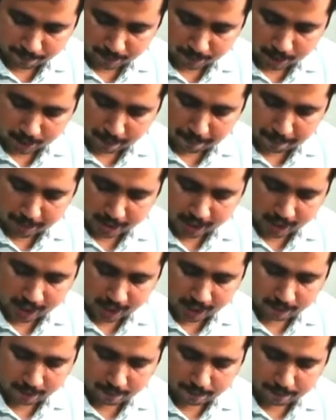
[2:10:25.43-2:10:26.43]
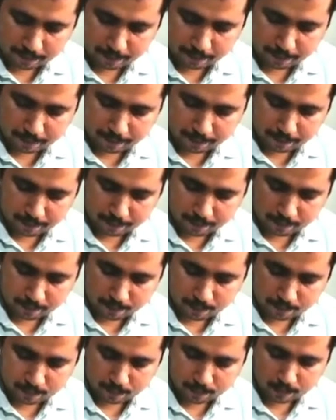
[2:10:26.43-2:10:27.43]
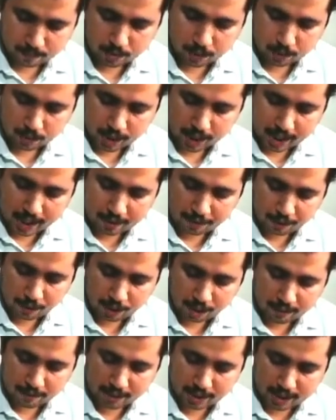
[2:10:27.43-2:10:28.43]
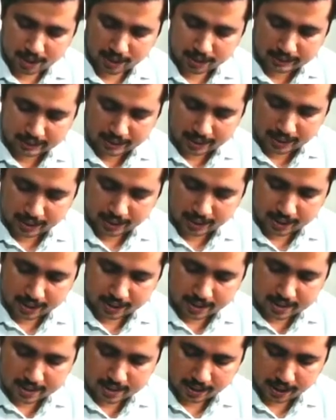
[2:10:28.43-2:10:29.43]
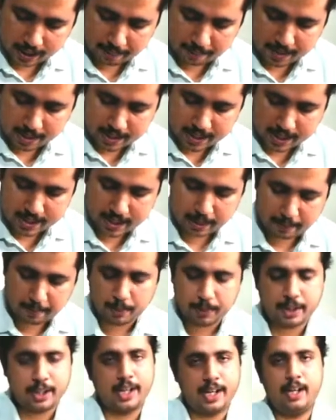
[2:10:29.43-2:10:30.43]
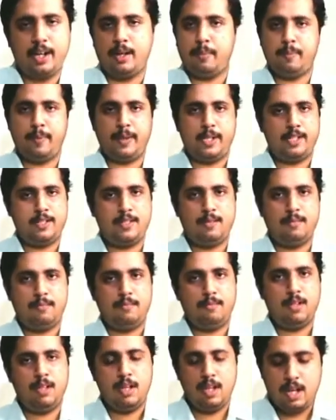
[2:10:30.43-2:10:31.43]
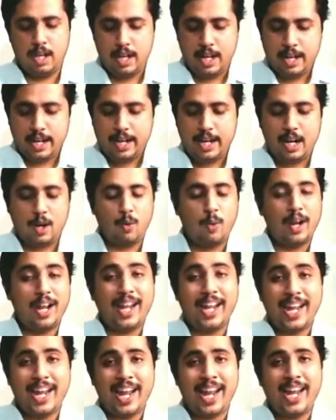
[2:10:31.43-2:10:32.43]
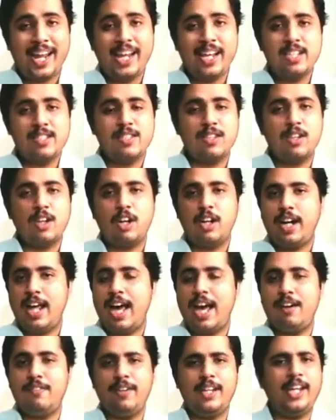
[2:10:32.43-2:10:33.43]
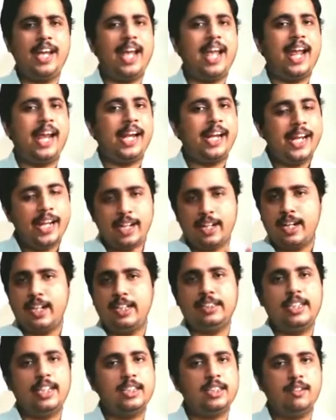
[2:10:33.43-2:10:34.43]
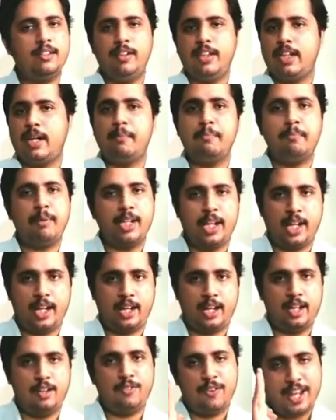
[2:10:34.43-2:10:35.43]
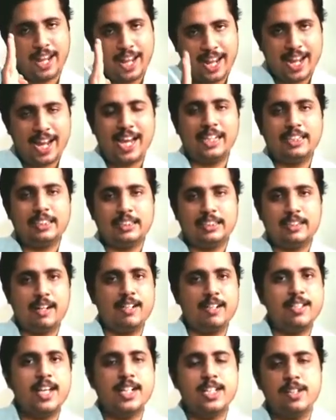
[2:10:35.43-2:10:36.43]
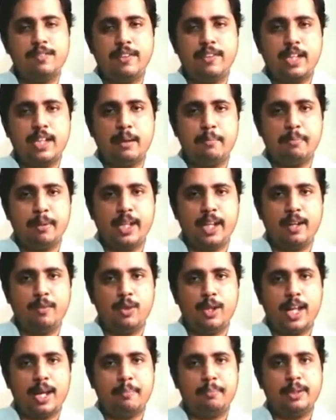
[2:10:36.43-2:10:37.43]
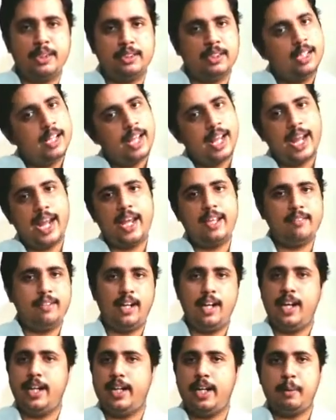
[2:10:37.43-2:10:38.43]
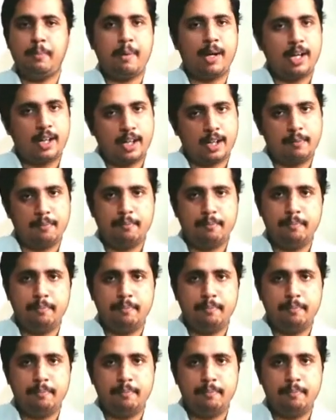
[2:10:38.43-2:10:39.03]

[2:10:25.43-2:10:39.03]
A. Okay, and for our understanding, let's keep this as reporting enterprise. Now, A is not having any transaction with company A. If A has transaction with company A, what happens? A is related party,